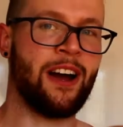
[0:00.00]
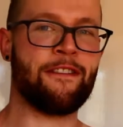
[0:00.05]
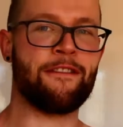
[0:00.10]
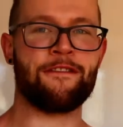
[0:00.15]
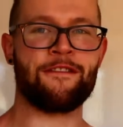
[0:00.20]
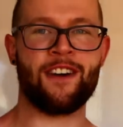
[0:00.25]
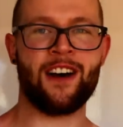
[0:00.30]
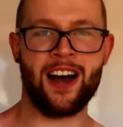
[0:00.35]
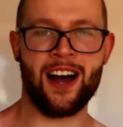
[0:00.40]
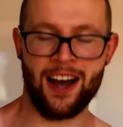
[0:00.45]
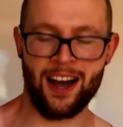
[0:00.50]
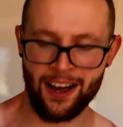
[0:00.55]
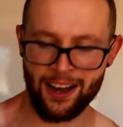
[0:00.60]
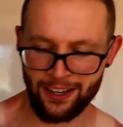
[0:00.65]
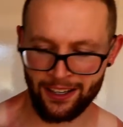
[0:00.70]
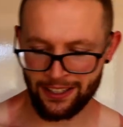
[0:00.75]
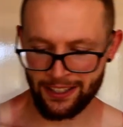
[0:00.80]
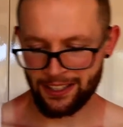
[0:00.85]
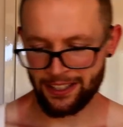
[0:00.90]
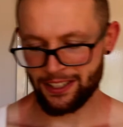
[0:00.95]
by
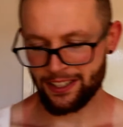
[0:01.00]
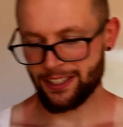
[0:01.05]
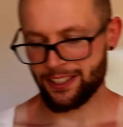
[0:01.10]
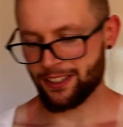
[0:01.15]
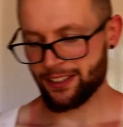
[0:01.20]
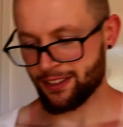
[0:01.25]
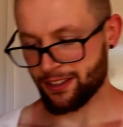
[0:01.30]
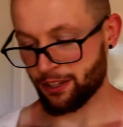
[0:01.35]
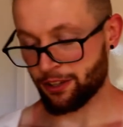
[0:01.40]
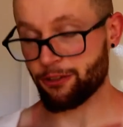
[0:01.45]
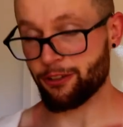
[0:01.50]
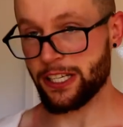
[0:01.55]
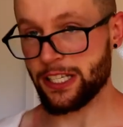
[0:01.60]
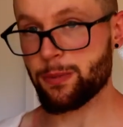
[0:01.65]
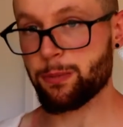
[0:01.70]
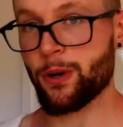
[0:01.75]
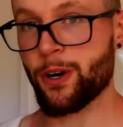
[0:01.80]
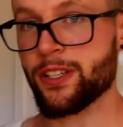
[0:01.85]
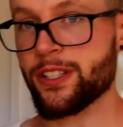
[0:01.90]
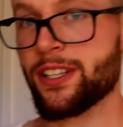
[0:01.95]
far, the three
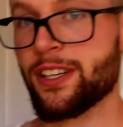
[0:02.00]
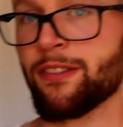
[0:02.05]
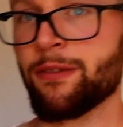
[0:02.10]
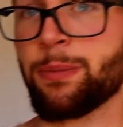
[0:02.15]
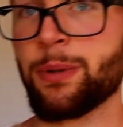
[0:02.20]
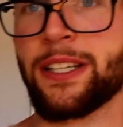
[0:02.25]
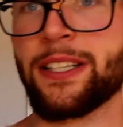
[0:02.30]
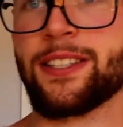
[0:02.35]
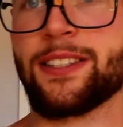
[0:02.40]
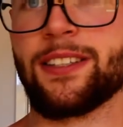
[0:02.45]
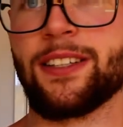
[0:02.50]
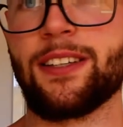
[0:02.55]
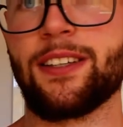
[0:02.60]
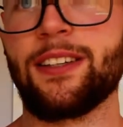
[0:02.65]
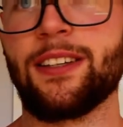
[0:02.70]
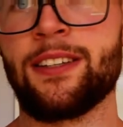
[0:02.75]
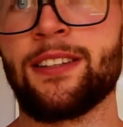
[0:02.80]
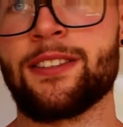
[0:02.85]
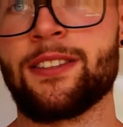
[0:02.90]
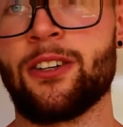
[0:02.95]
spots that have
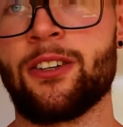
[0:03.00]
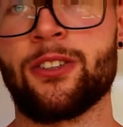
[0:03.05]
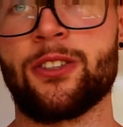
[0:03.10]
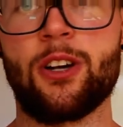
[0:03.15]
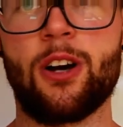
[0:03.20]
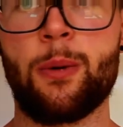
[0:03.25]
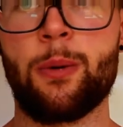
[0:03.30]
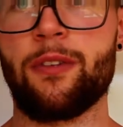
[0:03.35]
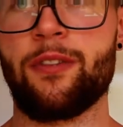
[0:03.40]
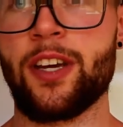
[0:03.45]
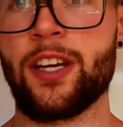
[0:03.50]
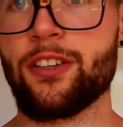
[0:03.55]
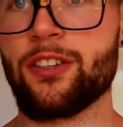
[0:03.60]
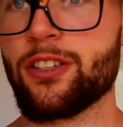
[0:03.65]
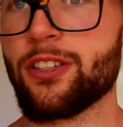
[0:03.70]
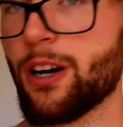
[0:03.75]
blistered is on top of each